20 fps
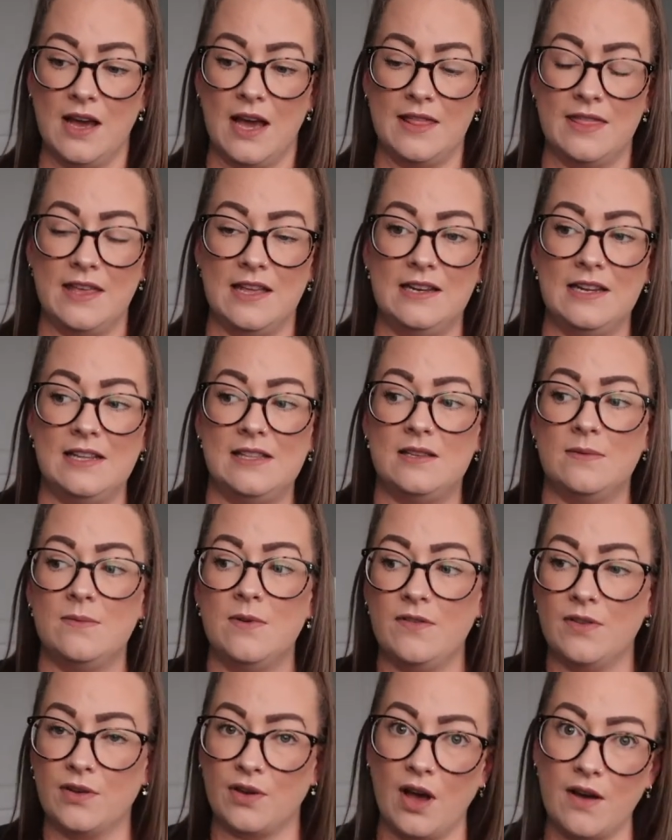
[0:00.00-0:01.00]
I then need to
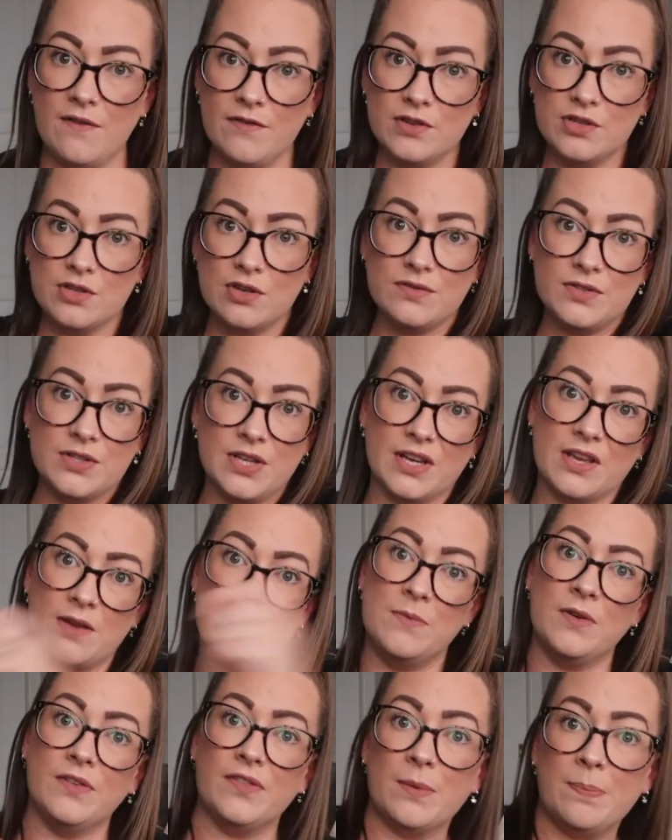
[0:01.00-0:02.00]
move the covers off so I
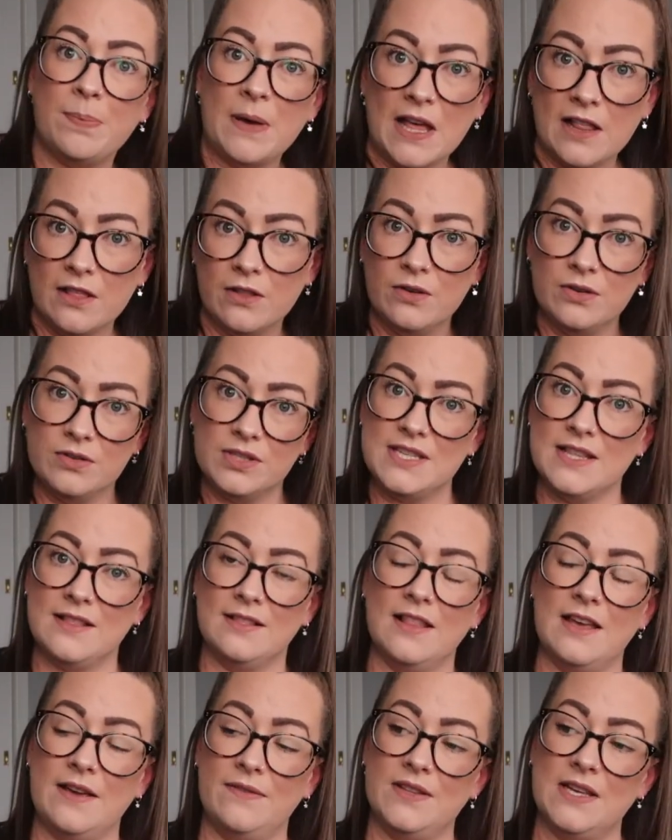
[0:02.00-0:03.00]
can move the pillow to the
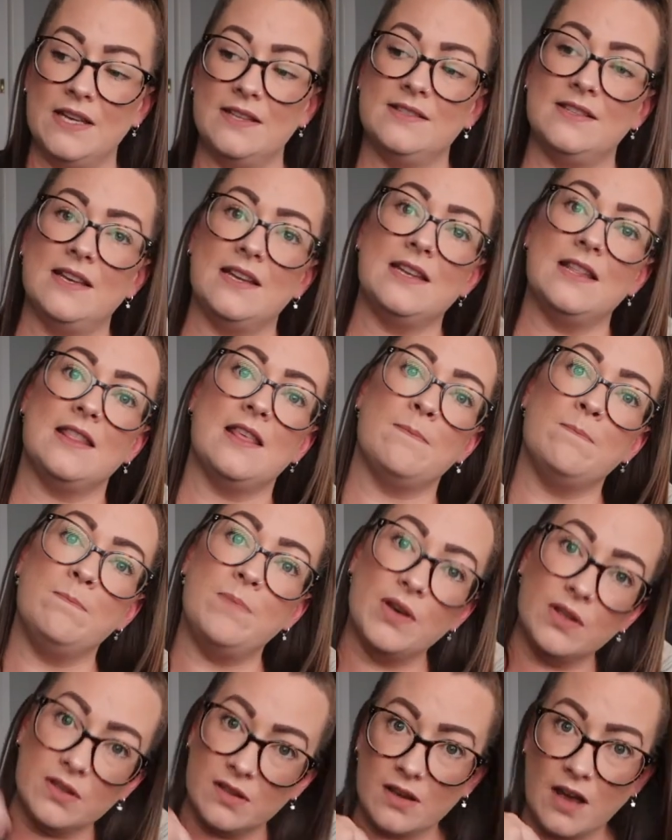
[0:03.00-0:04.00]
left hand side and then
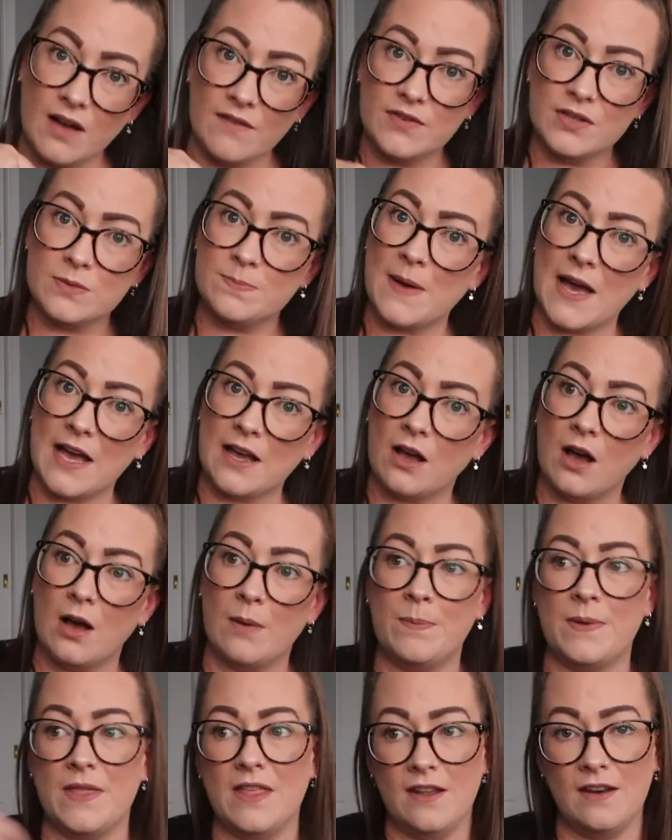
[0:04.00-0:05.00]
pull the covers back
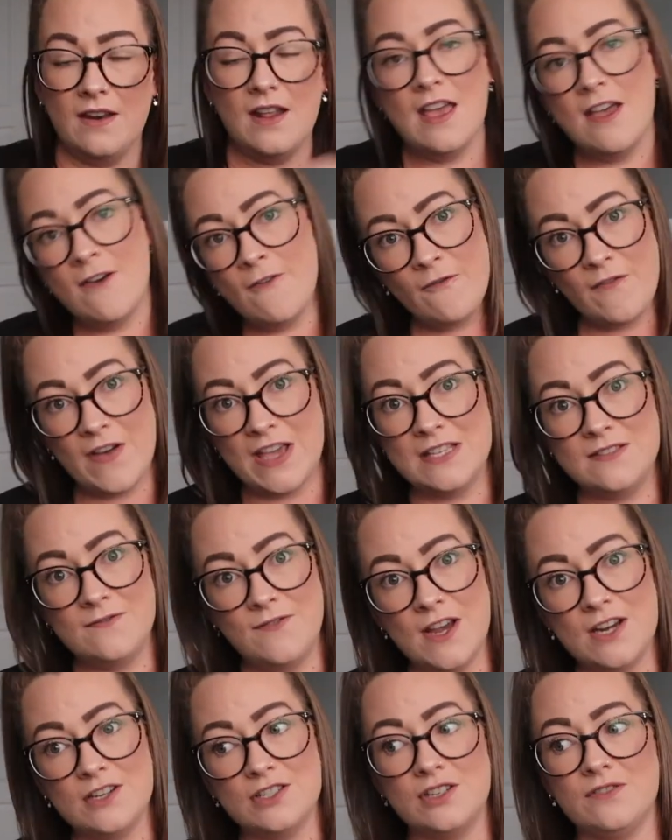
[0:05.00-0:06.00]
up, and then vice
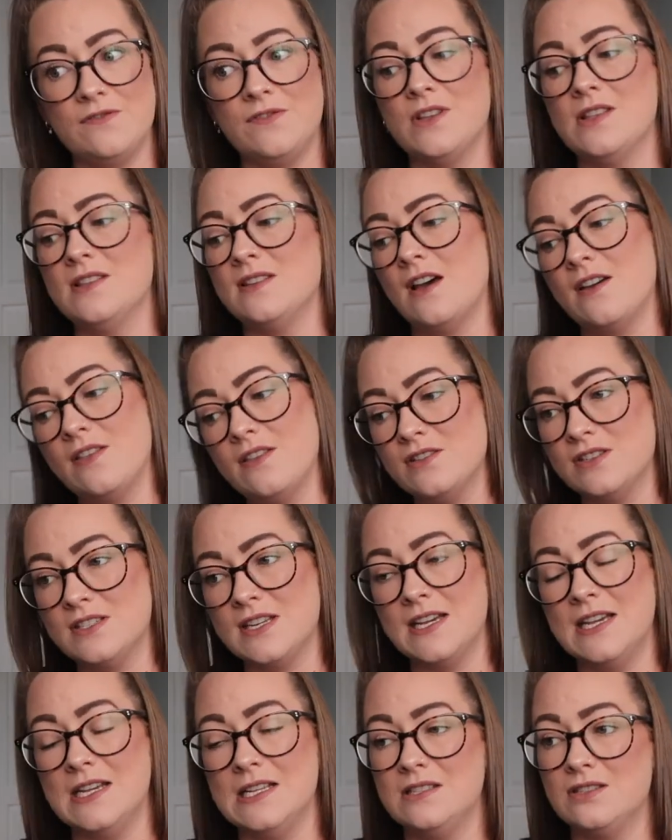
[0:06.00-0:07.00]
versa for the other
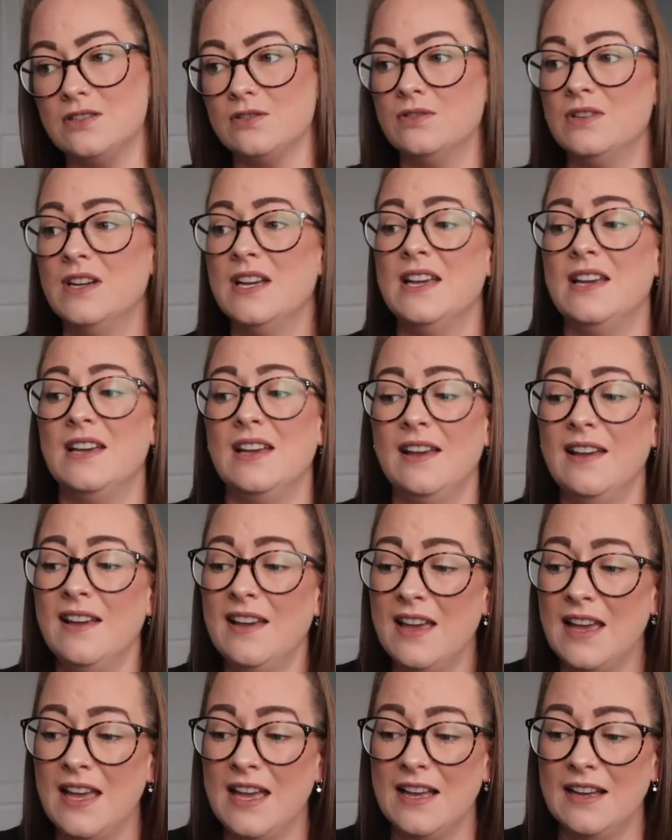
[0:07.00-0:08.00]
side. So
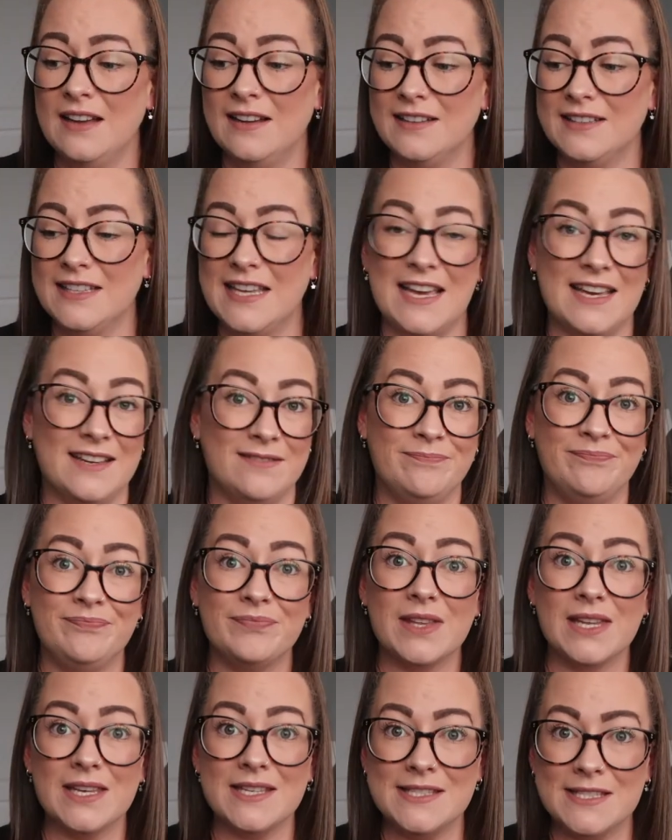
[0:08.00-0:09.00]
yeah,
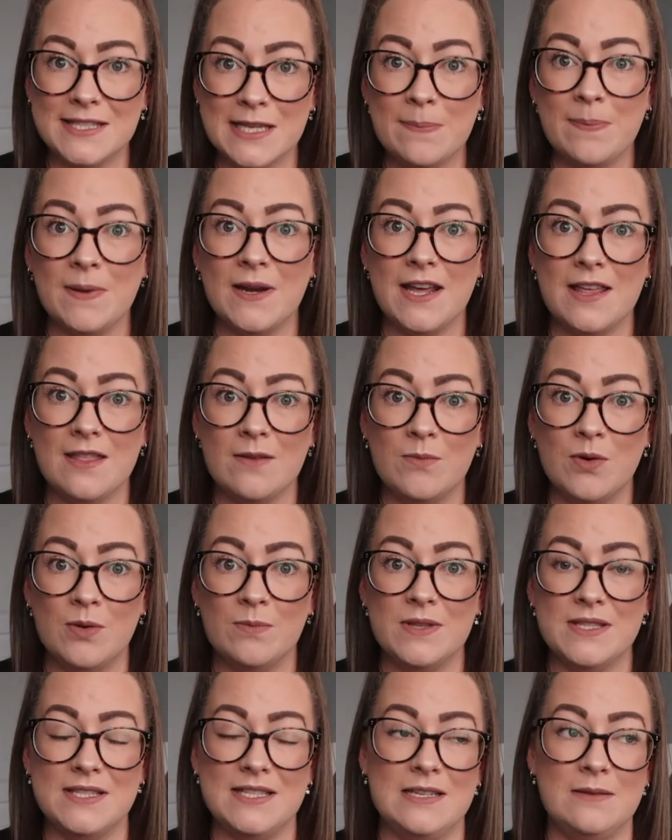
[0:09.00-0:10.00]
sleeping at the
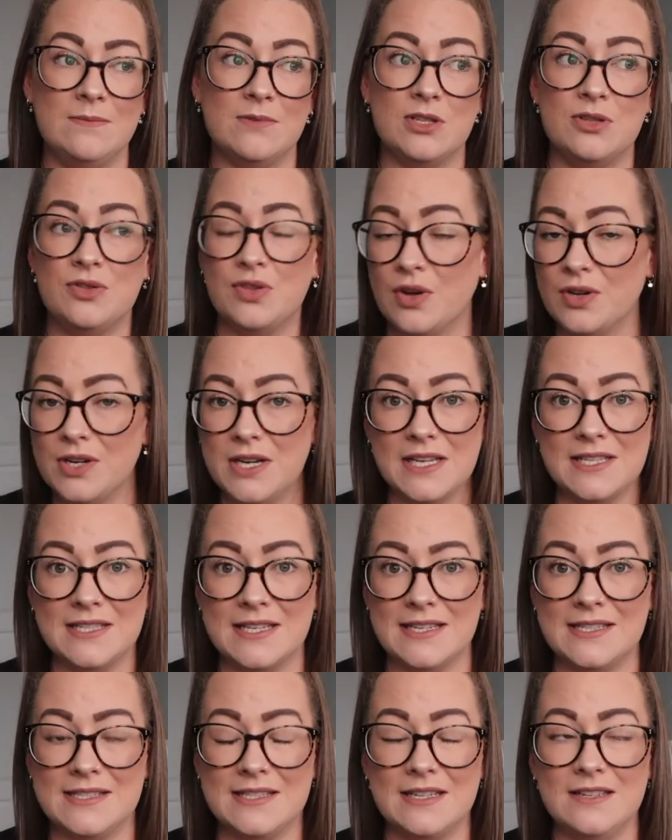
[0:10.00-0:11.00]
moment seems
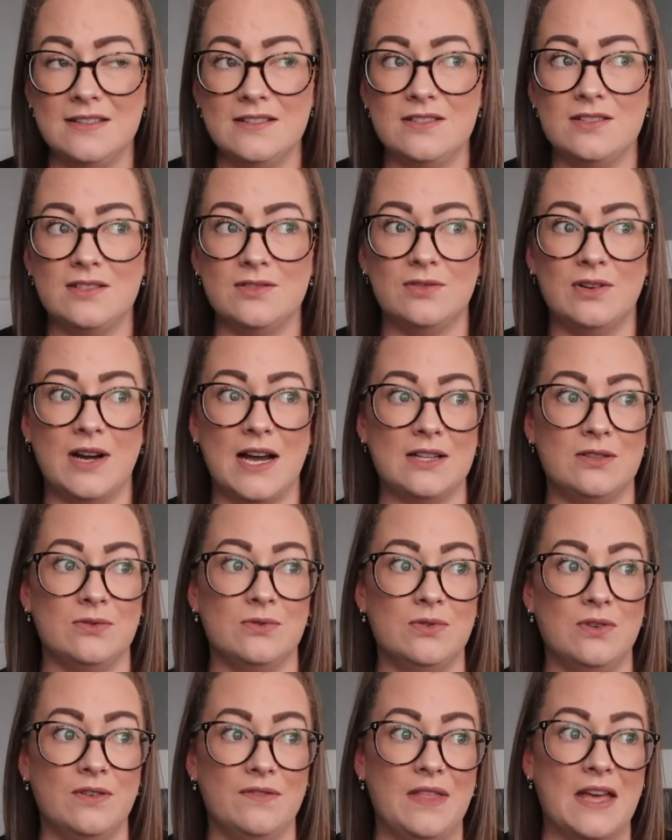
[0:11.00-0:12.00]
non-existent, so I
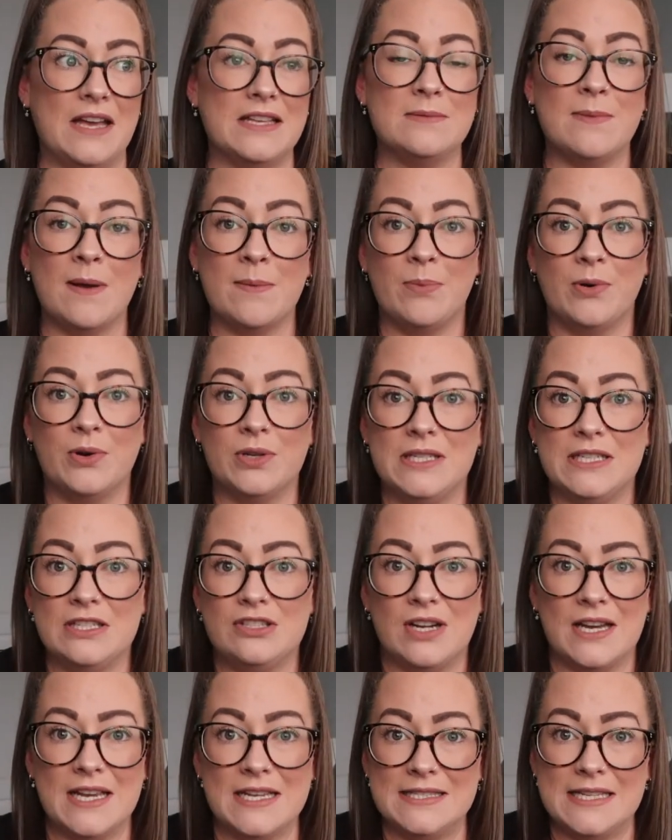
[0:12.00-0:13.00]
don't know if that's my body
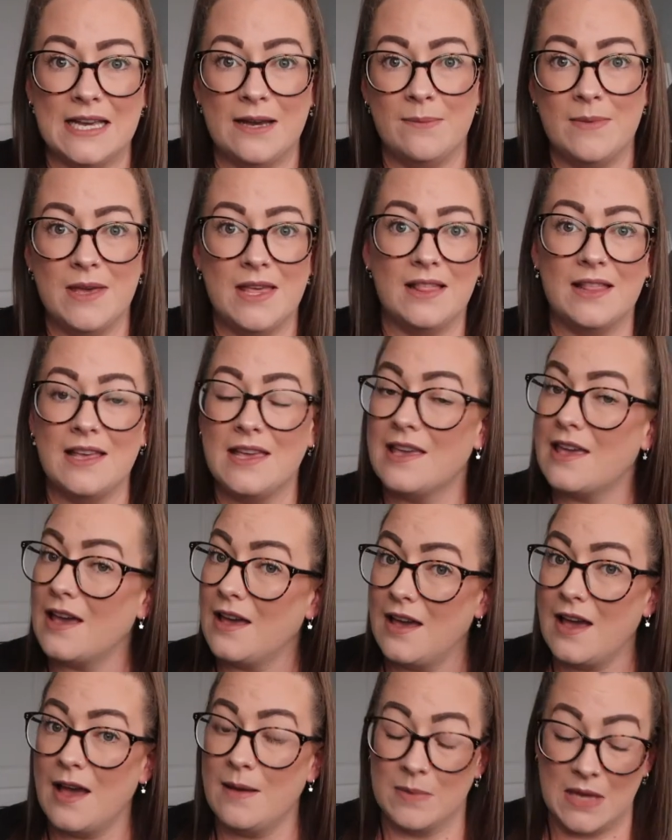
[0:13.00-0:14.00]
trying to tell me like
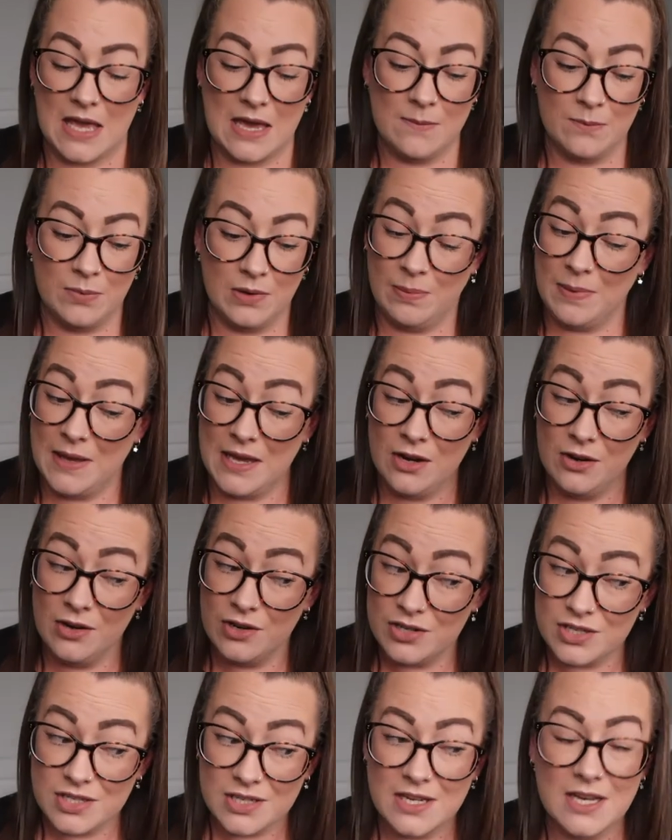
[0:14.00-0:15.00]
I'm getting
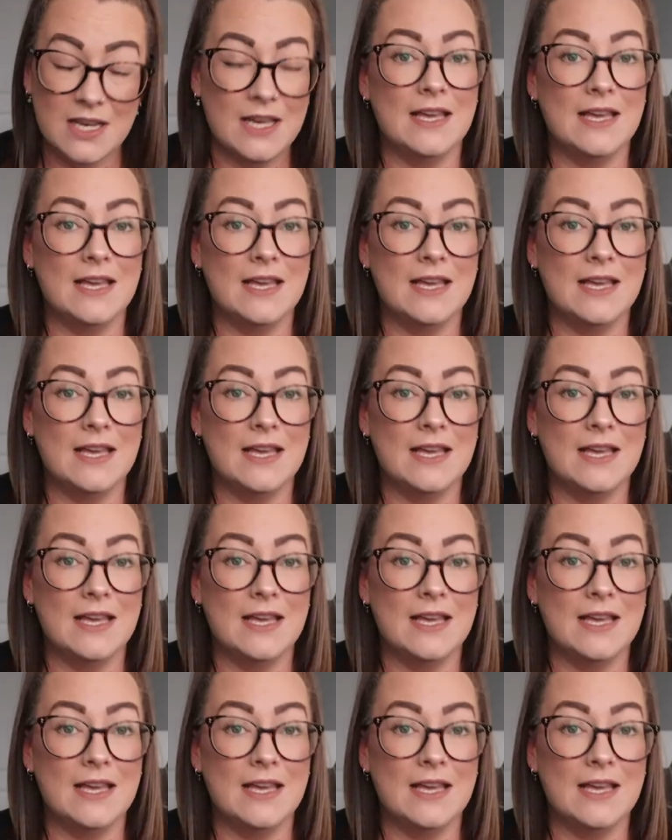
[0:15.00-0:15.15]
prepared